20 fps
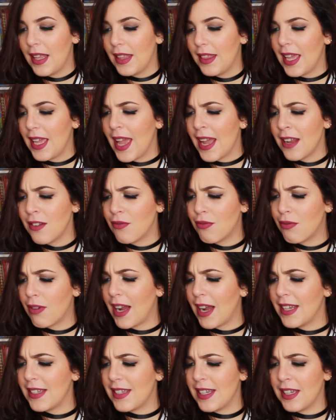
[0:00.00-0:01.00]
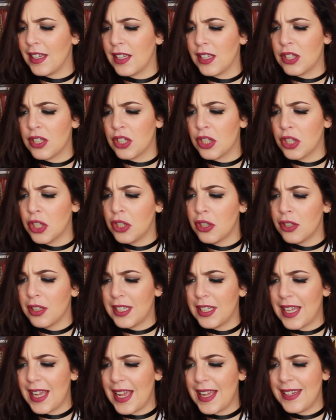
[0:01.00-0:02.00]
The handwriting is
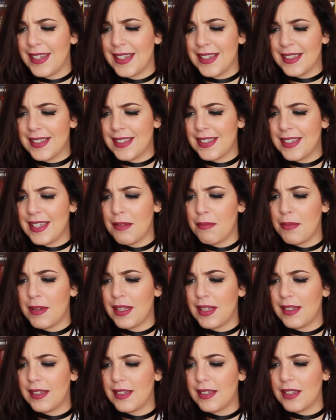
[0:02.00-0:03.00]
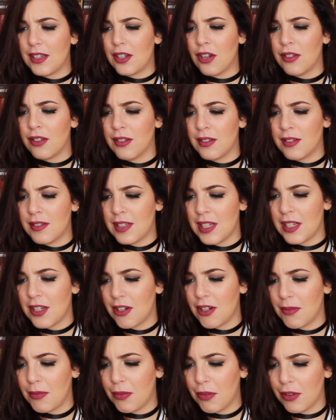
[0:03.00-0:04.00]
good and exhibits
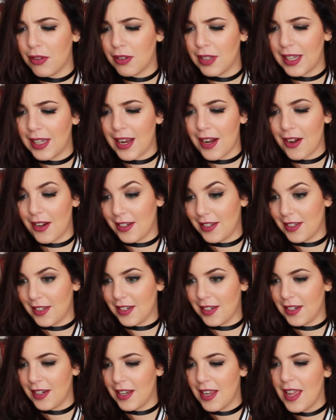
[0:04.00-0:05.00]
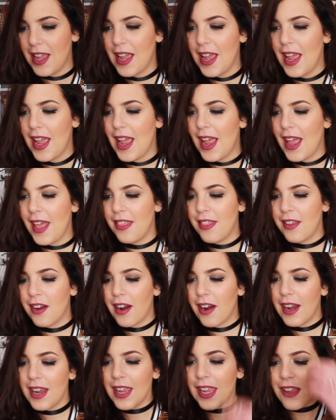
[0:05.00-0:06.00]
considerable character, and
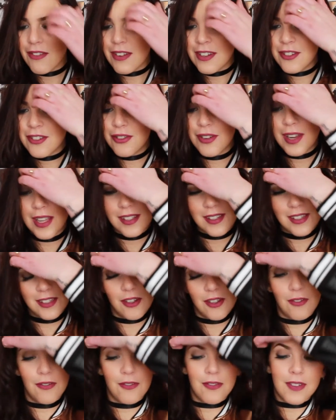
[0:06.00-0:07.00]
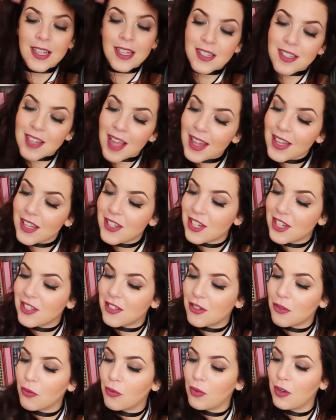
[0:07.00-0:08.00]
there are even traces of
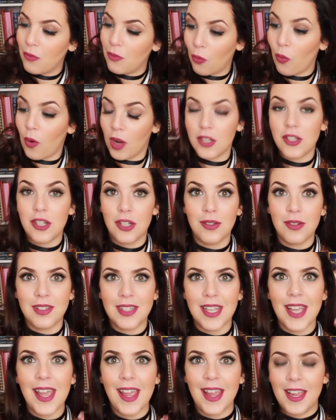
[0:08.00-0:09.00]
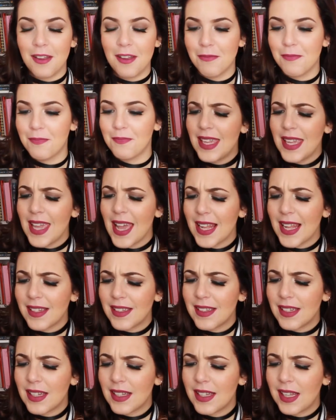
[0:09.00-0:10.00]
intelligence in what you say.
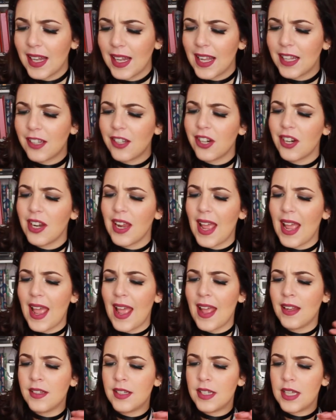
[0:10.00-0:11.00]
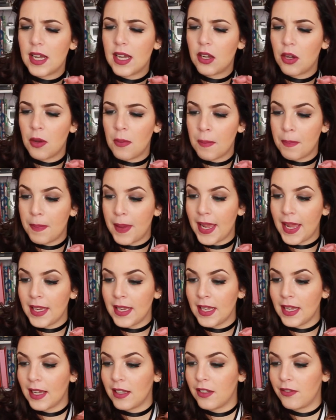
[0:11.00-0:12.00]
Yet, the letter and the
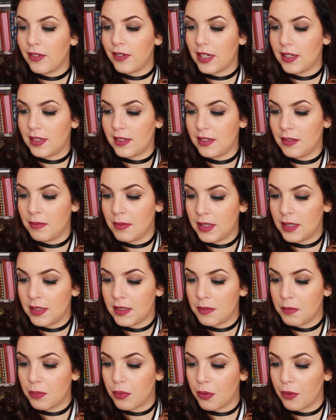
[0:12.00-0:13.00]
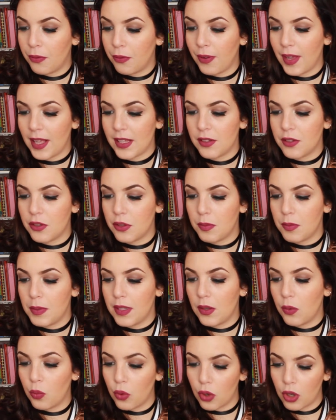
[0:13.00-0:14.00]
accompanying advertisements profess to
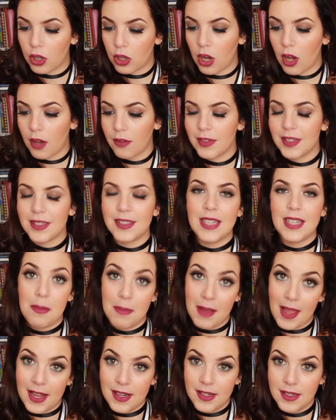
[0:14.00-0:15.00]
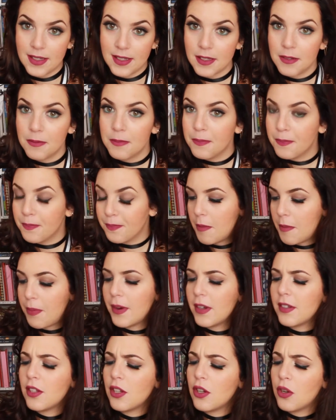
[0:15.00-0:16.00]
be the work of the same hand. The
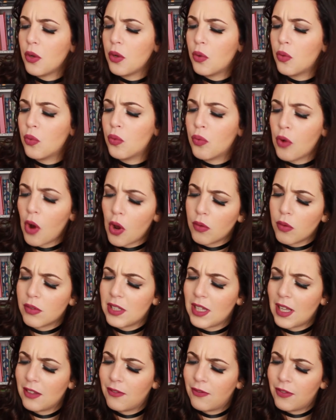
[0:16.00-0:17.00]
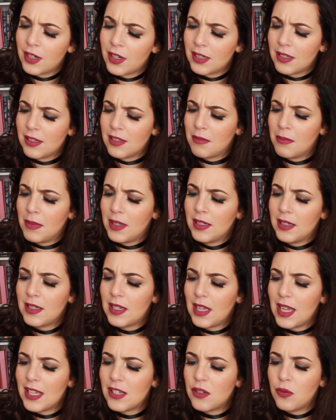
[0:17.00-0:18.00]
person who wrote the
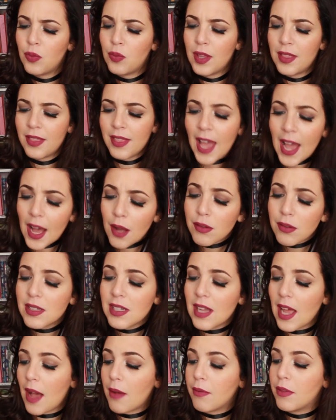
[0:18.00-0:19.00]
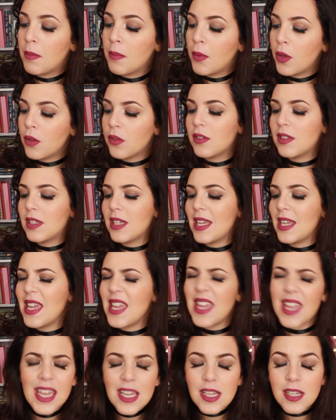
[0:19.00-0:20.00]
advertisement is without doubt the most
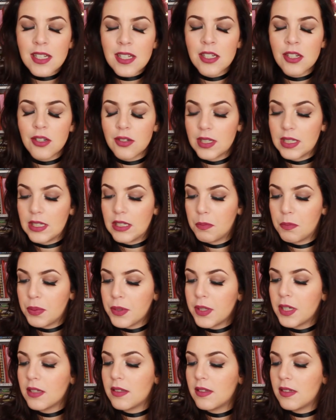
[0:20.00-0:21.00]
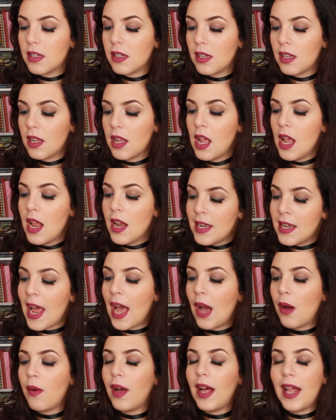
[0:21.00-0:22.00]
ignorant person
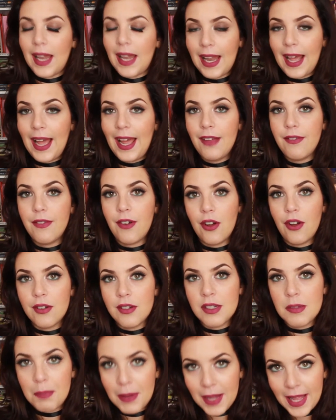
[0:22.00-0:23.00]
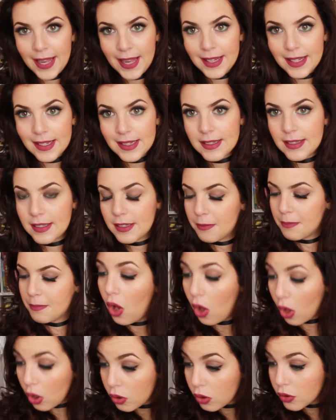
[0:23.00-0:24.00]
now alive on the planet.
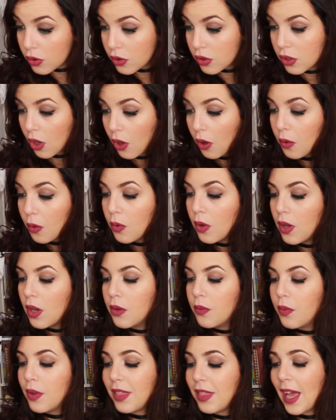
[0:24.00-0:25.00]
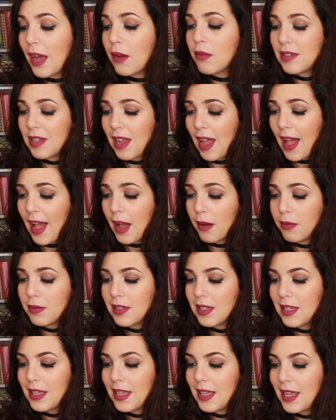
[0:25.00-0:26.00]
Also, without
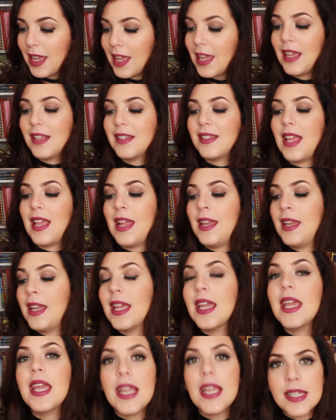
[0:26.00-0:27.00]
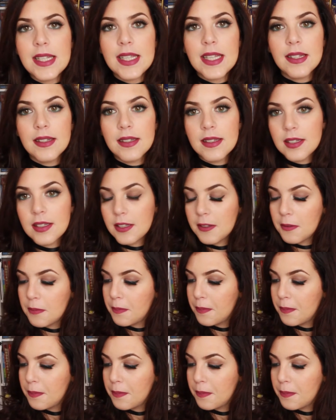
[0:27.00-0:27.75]
doubt, he is an idiot.